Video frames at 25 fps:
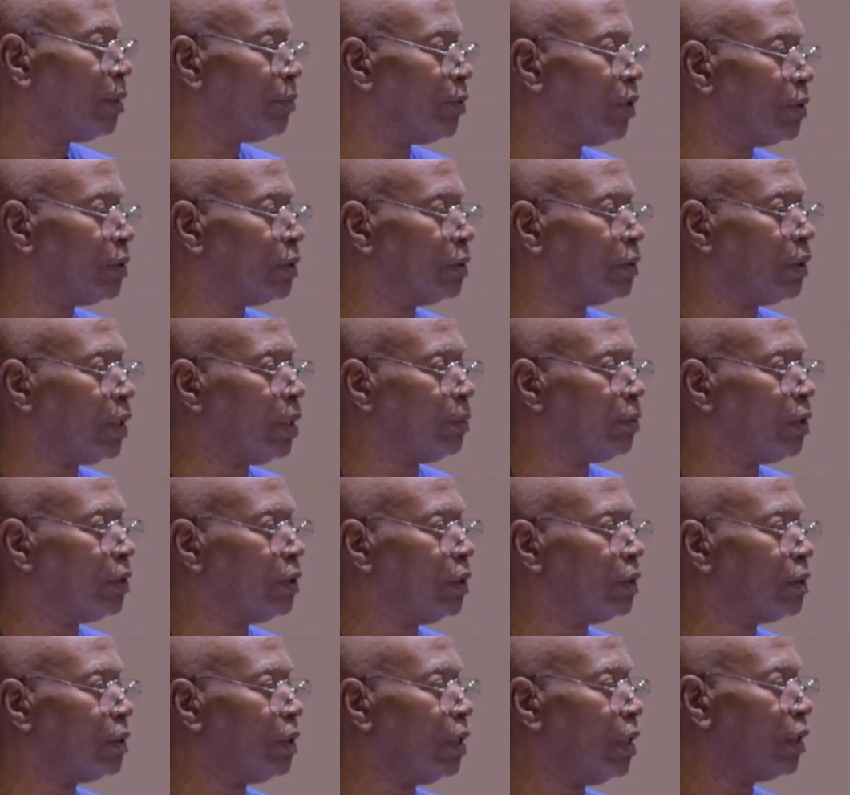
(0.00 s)
I'm not
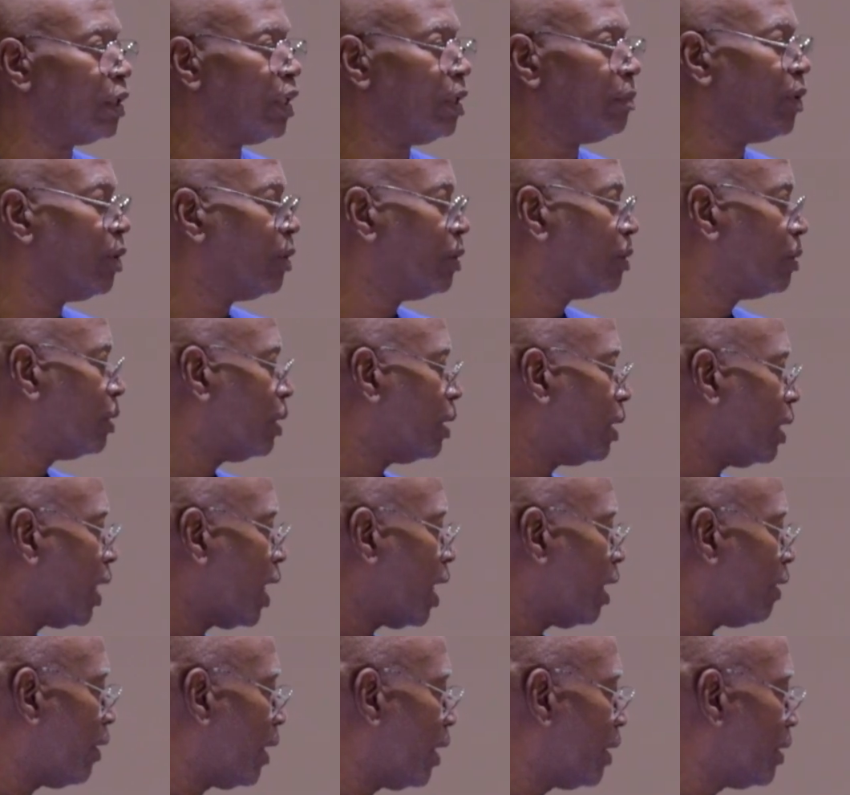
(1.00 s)
just talking about
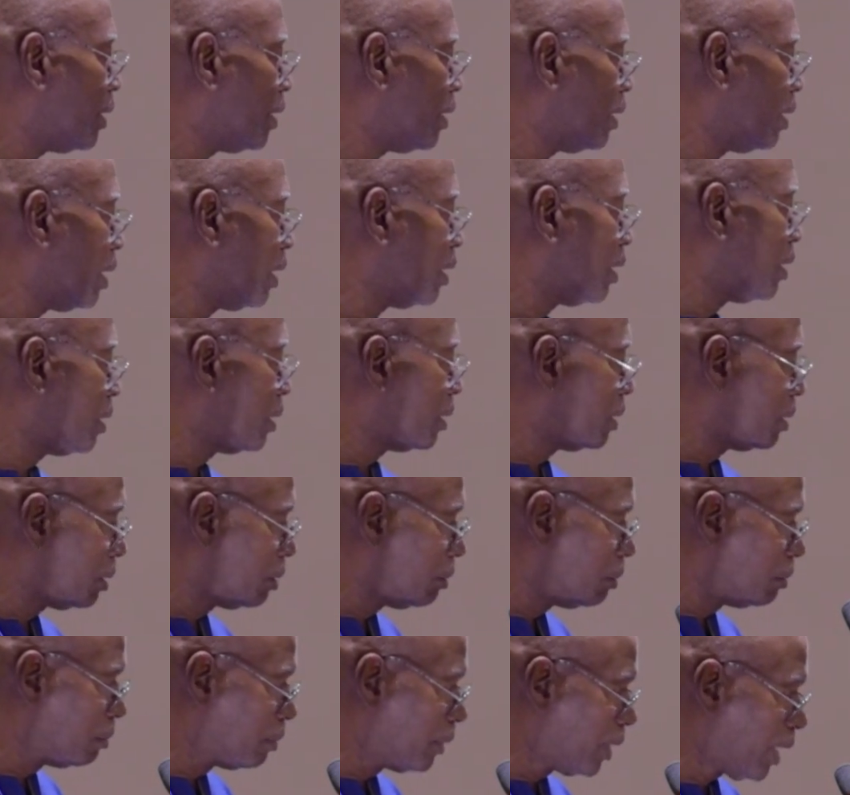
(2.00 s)
RICS
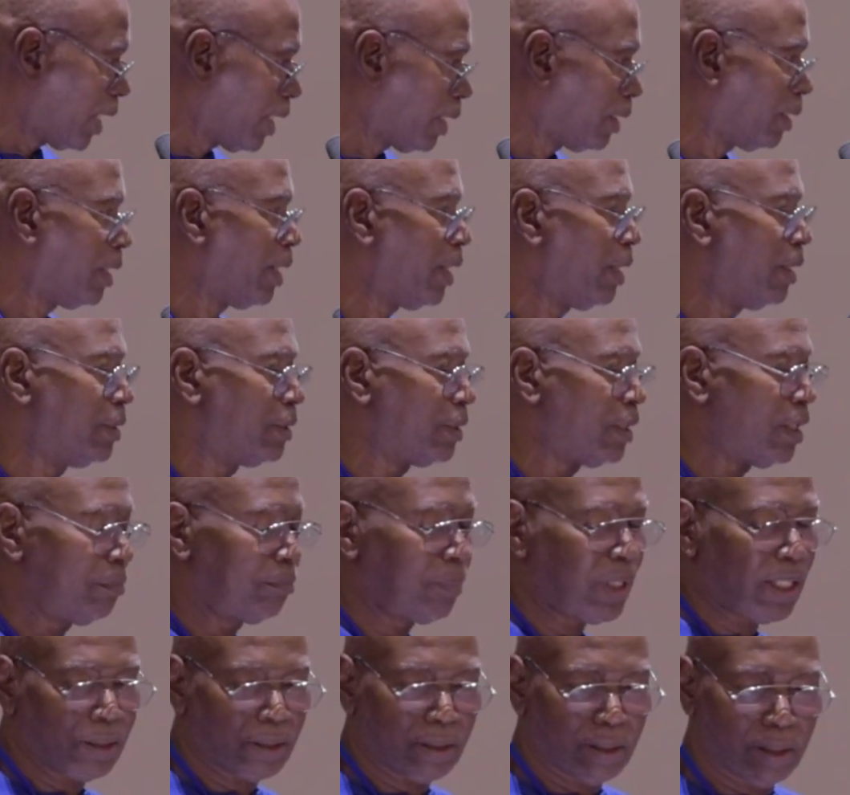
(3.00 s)
guidelines and
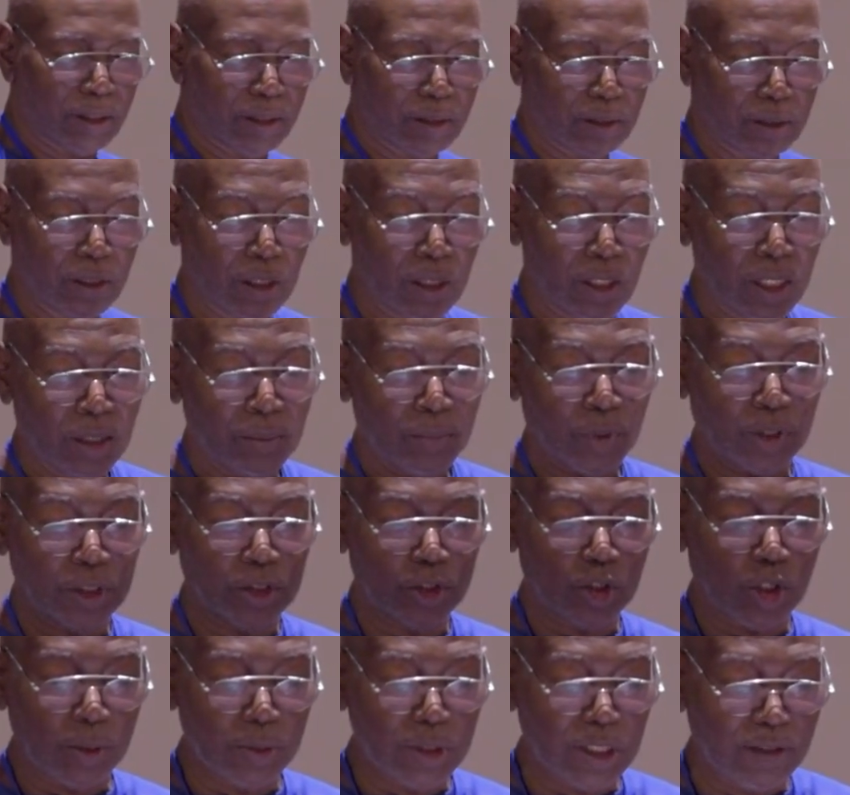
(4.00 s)
mandates, but in
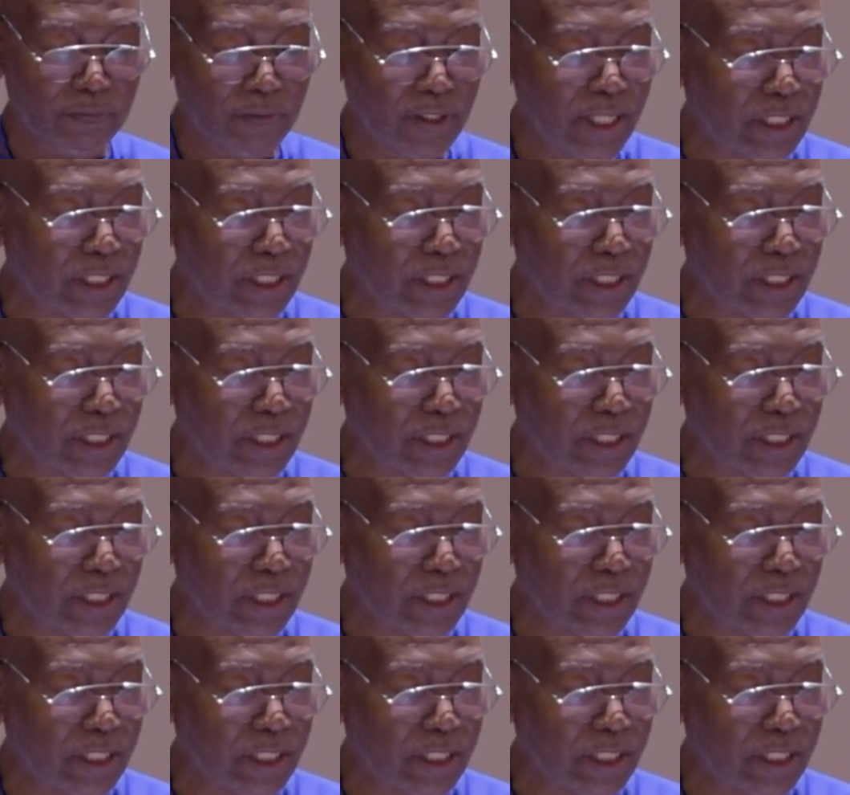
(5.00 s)
terms of